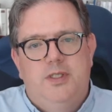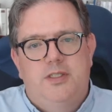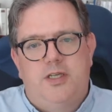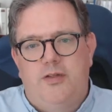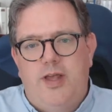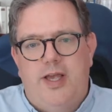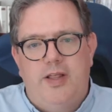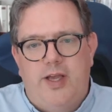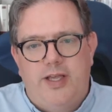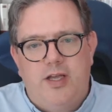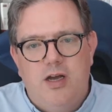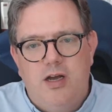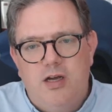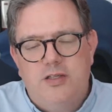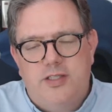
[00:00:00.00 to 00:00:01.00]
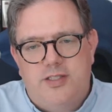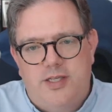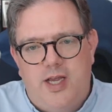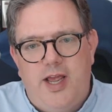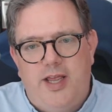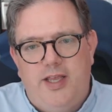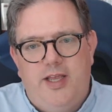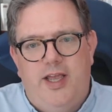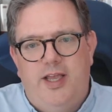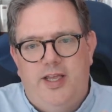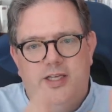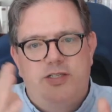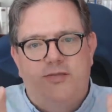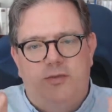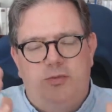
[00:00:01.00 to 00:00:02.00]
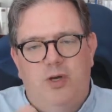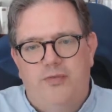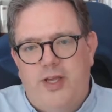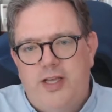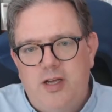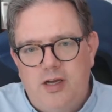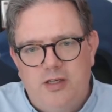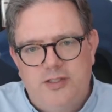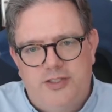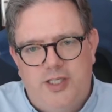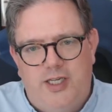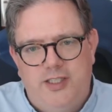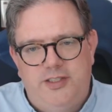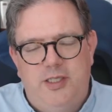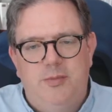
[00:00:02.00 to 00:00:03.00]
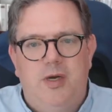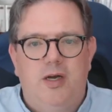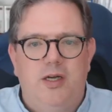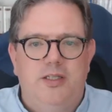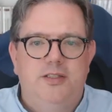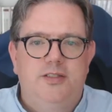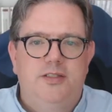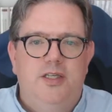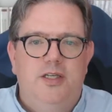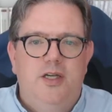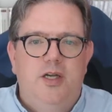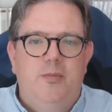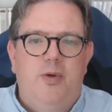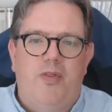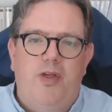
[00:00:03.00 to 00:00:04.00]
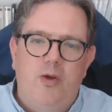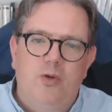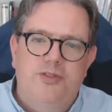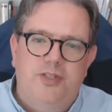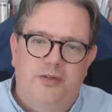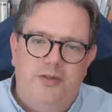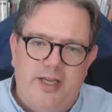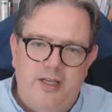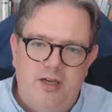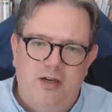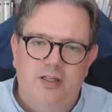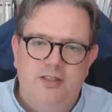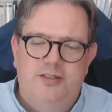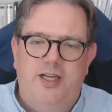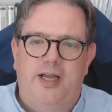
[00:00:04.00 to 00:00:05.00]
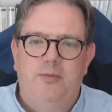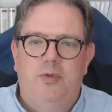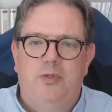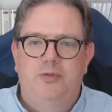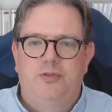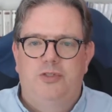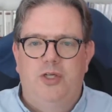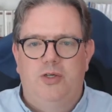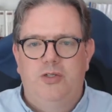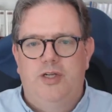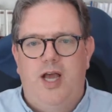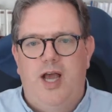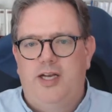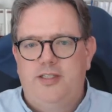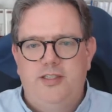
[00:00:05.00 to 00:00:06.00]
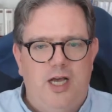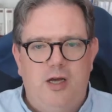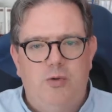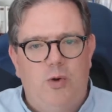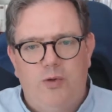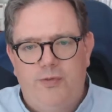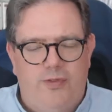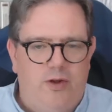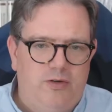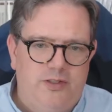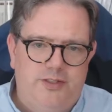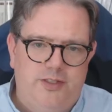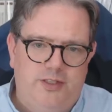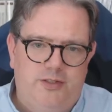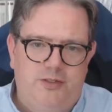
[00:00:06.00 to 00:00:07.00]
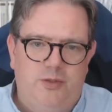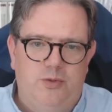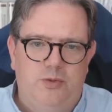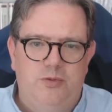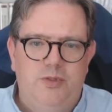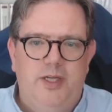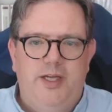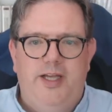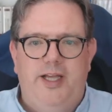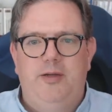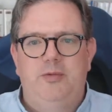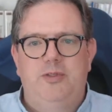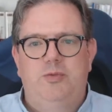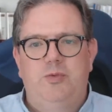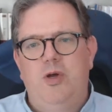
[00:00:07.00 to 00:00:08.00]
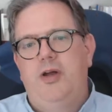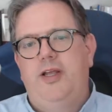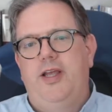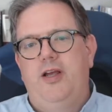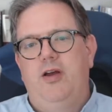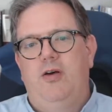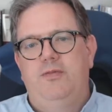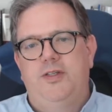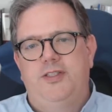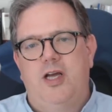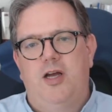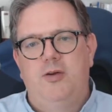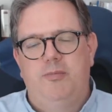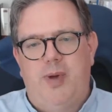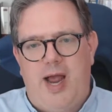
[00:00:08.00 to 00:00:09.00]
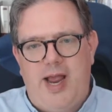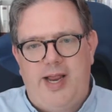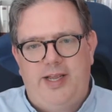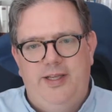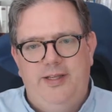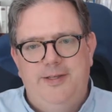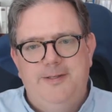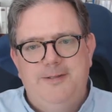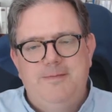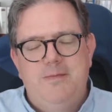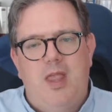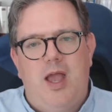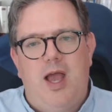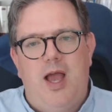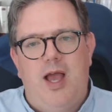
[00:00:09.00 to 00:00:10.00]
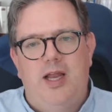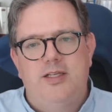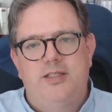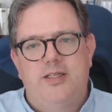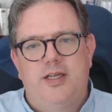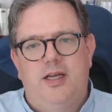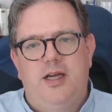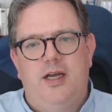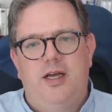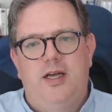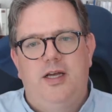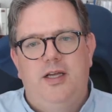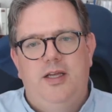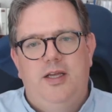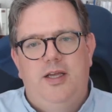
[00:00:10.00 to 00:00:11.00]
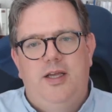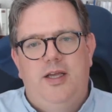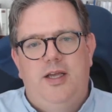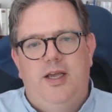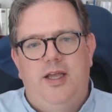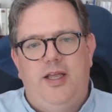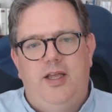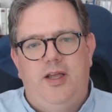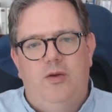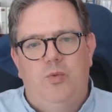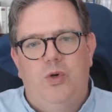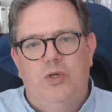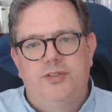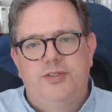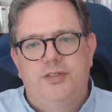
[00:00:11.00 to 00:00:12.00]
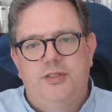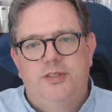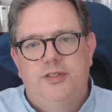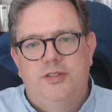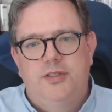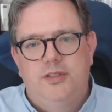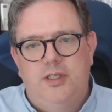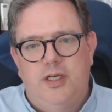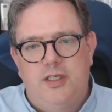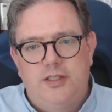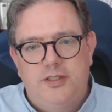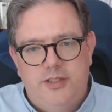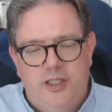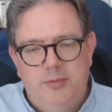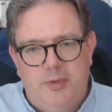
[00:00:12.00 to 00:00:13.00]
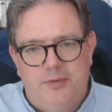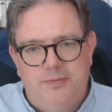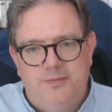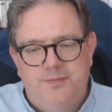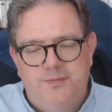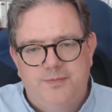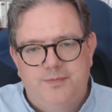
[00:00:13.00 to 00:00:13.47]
So they, they can't say he is from God. They can't change their minds but they also they can't say, well, John had no authority at all. He was working off his own back, and uh, he was uh, human,